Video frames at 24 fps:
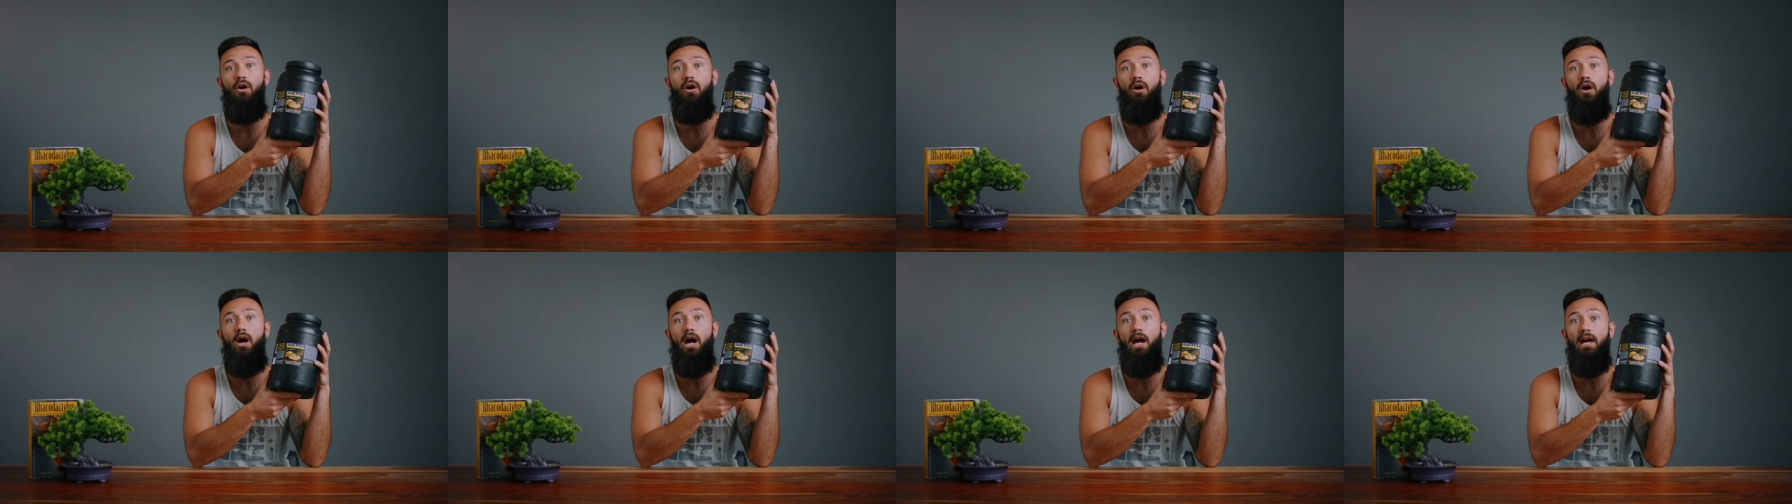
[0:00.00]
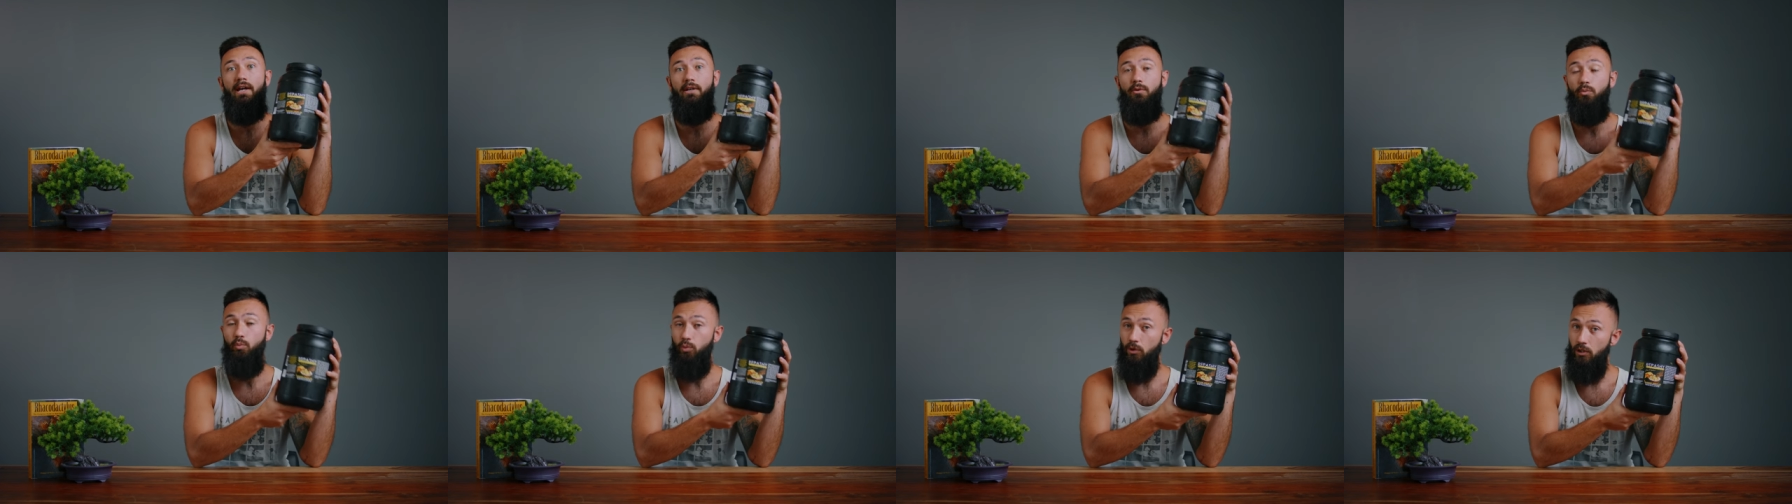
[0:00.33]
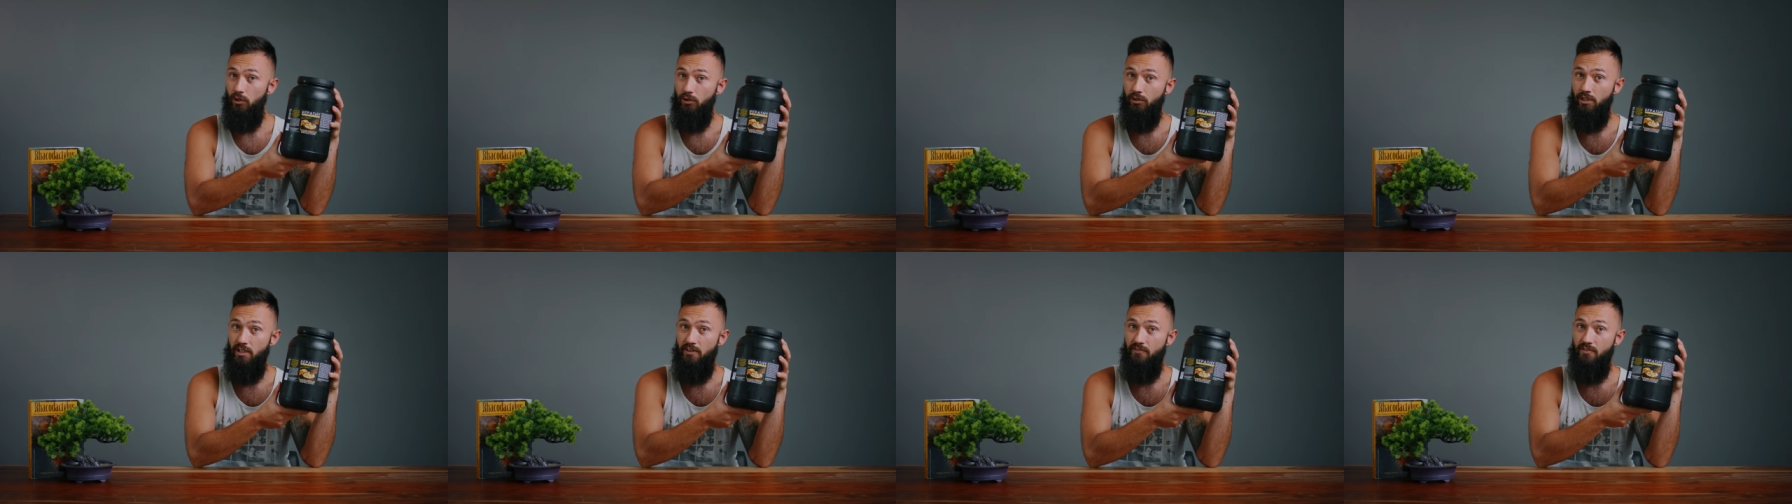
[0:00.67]
I
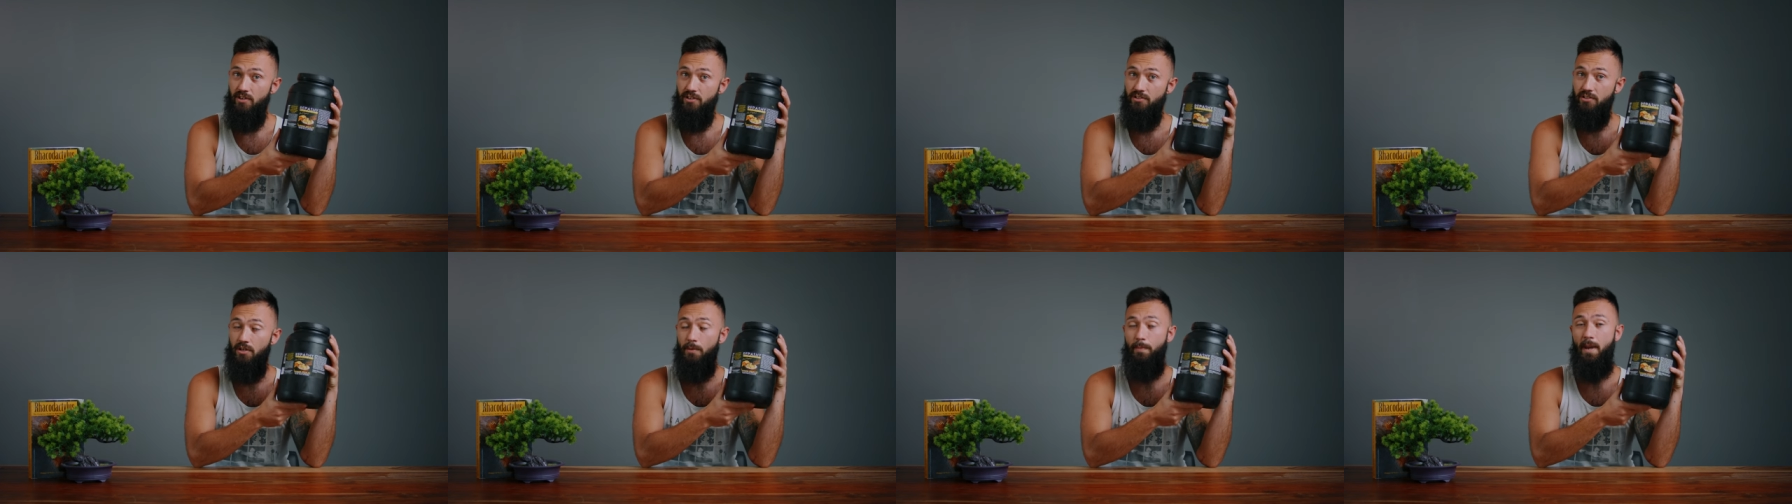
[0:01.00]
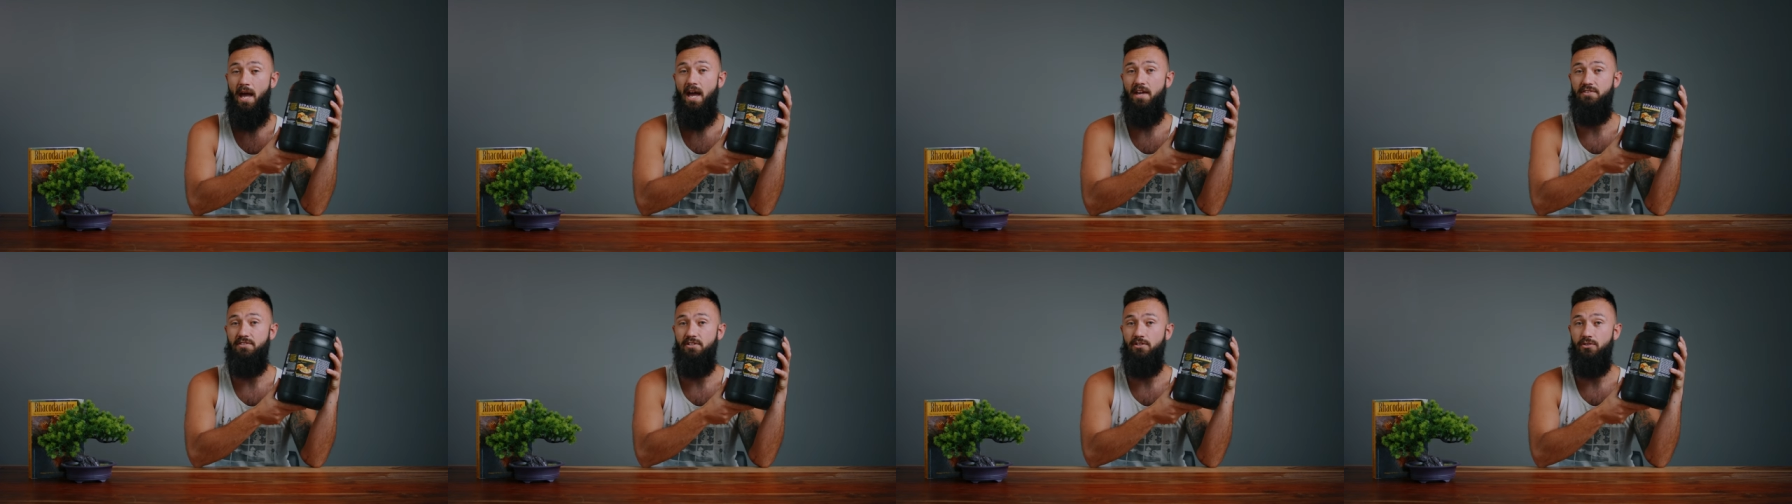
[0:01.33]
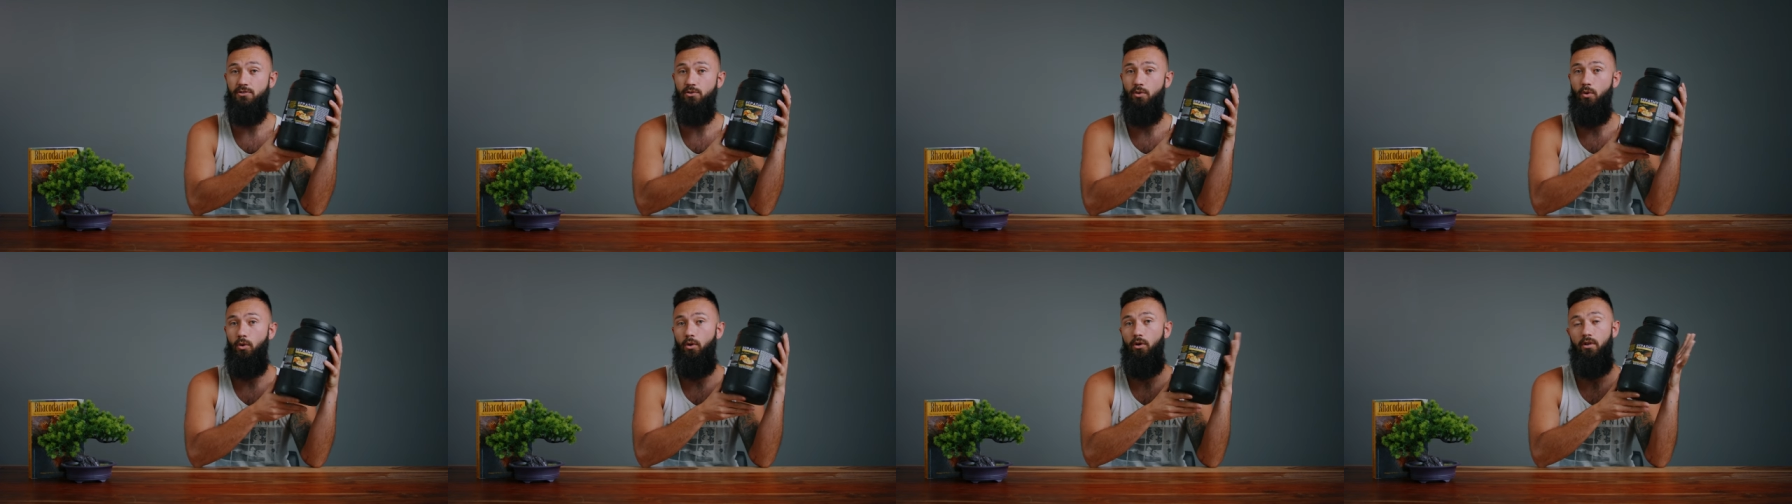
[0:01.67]
will give this a passing
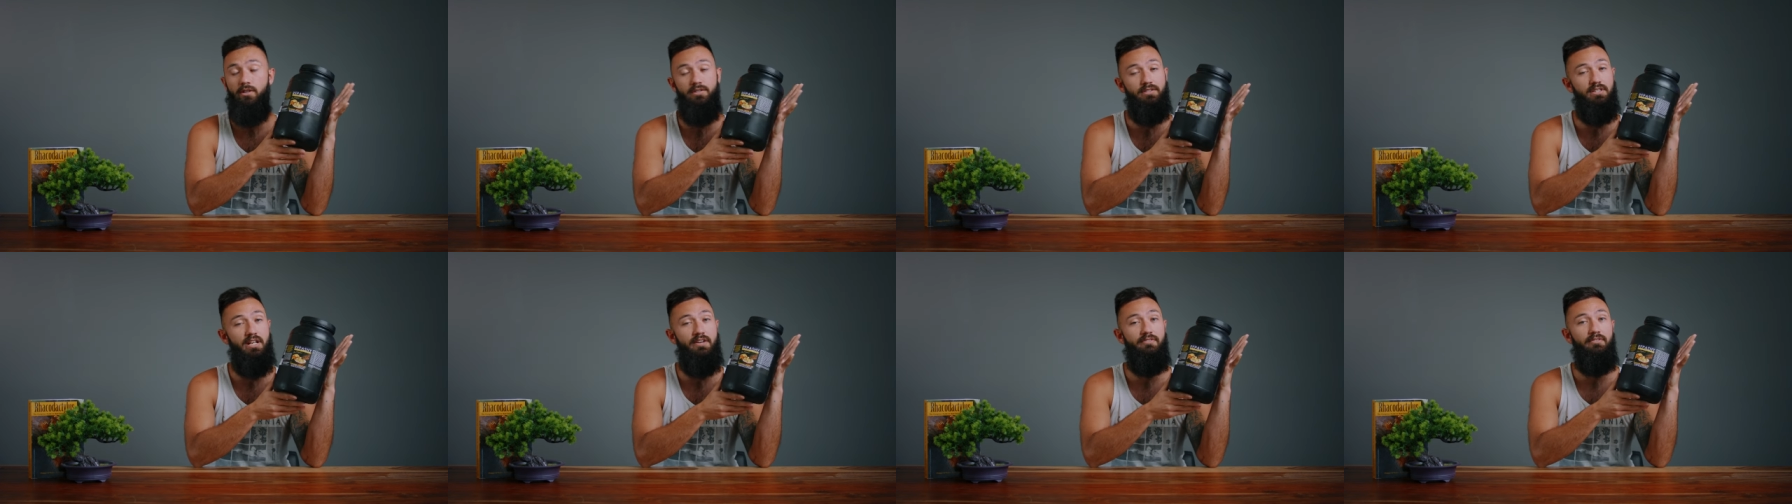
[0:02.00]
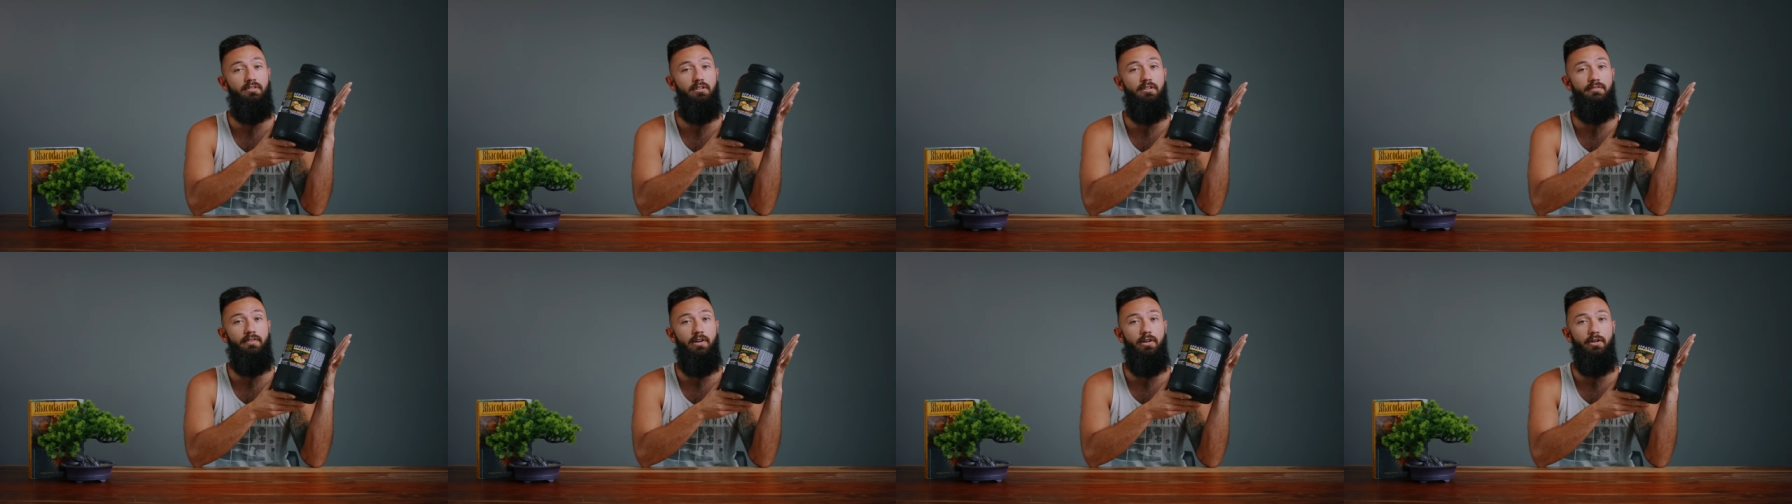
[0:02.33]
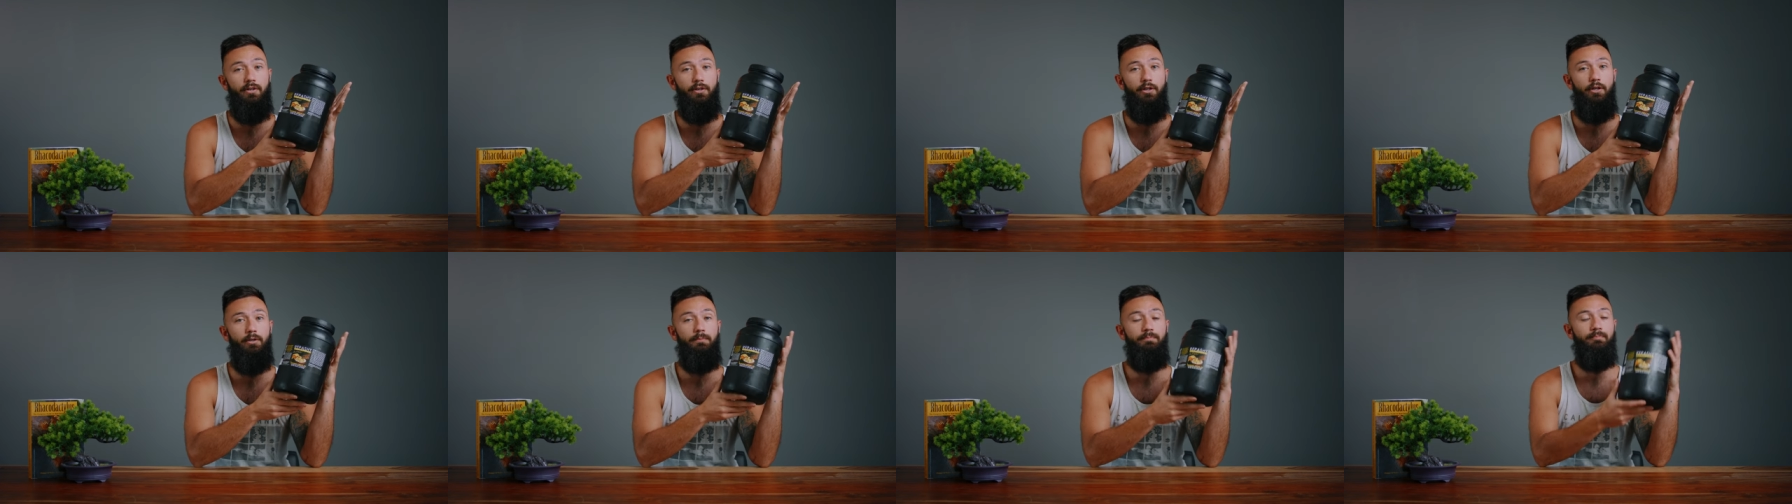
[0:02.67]
score. It's definitely very
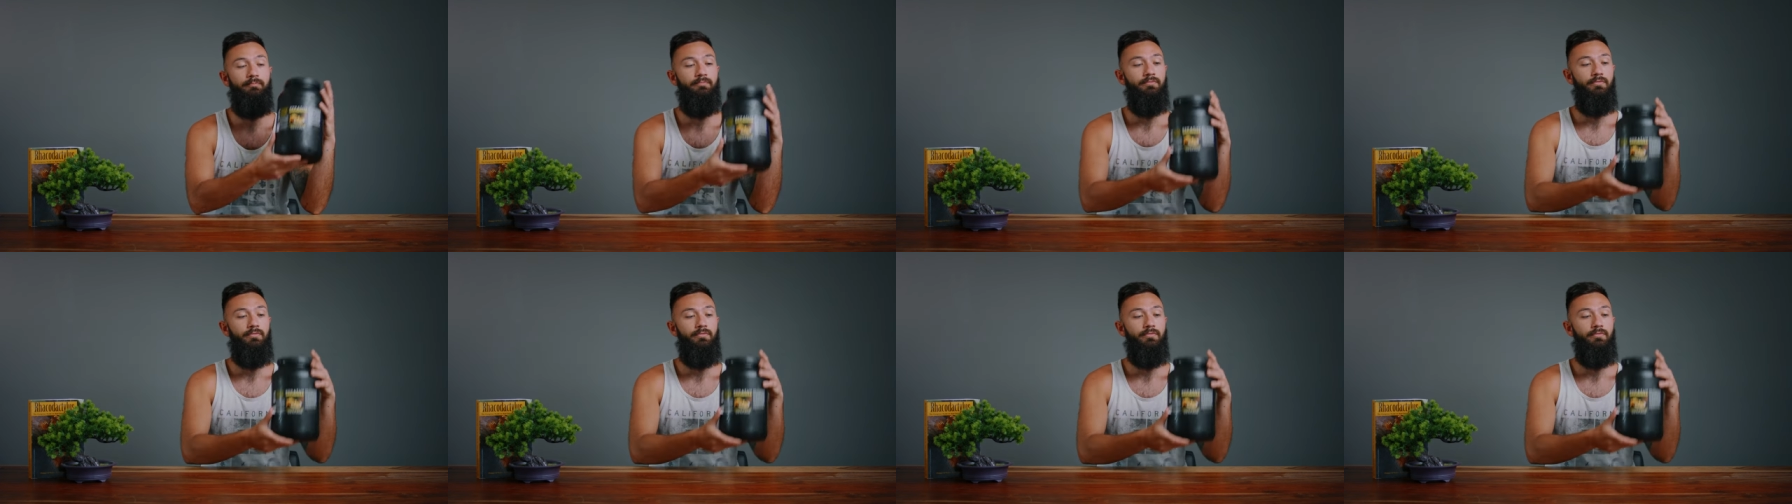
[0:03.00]
good.